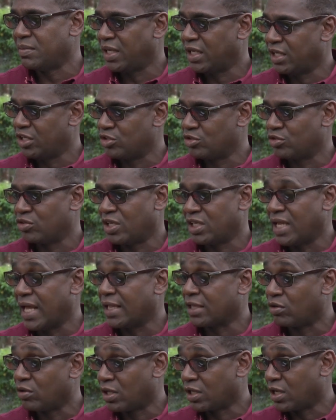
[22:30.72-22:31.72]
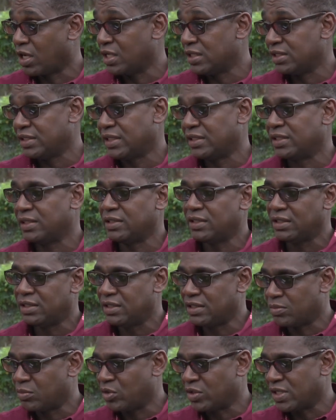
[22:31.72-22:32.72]
making sure that the alcohol content in it
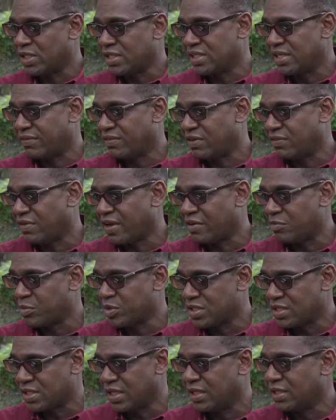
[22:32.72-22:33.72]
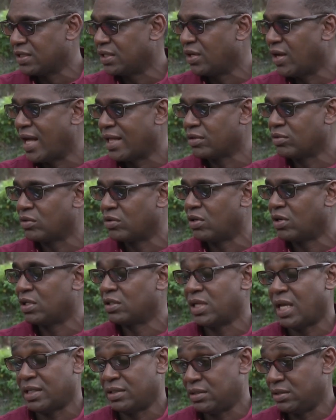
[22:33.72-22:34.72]
is more than 75%
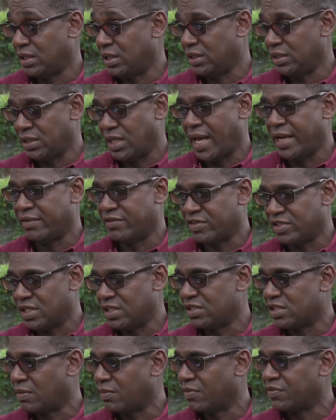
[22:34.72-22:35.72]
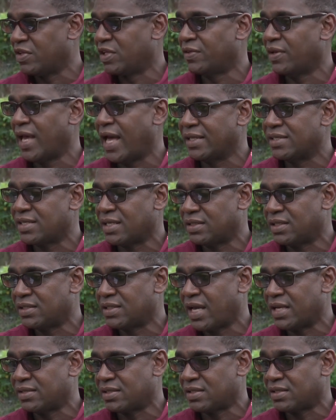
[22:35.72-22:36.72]
alcohol, and in, I've seen some of the hand
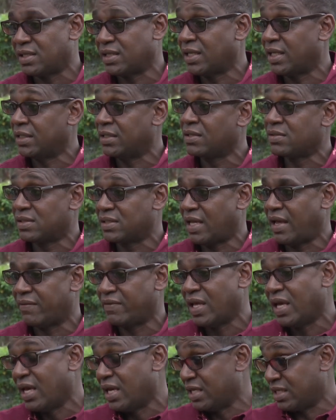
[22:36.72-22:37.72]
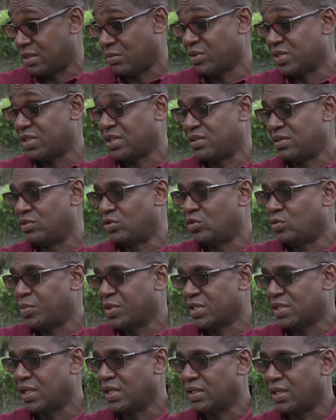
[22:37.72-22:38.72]
sanitizers here that doesn't have it's about
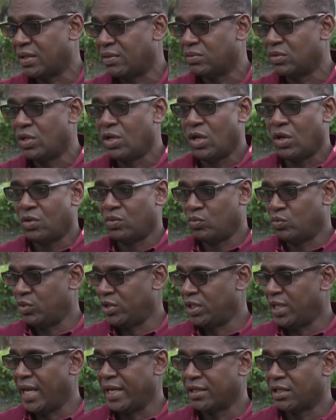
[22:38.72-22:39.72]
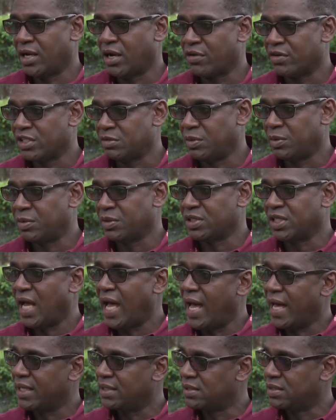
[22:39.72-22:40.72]
62%, and we encourage people to
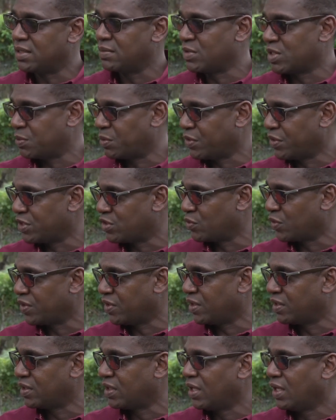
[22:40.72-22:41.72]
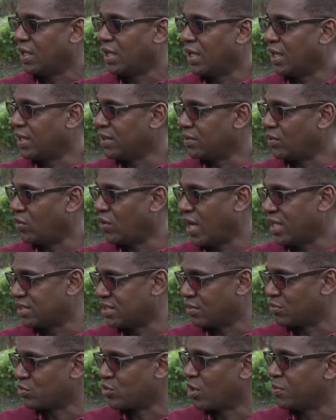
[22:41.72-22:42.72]
add some spirits with it, mm-hmm. and, or add
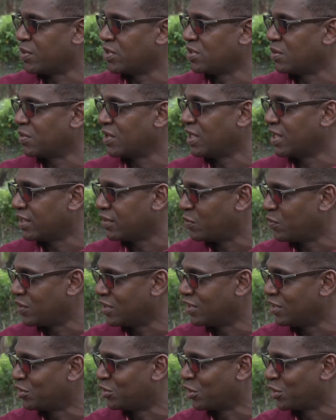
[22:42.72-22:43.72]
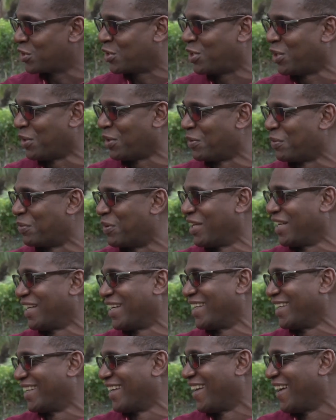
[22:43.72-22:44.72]
some rum or something like that with it. Just, just
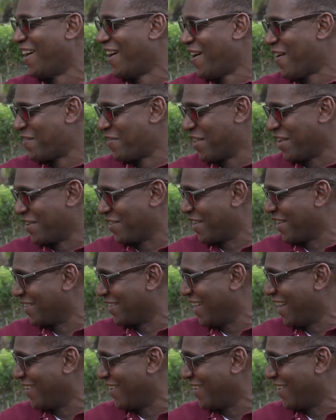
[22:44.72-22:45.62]
wash down across the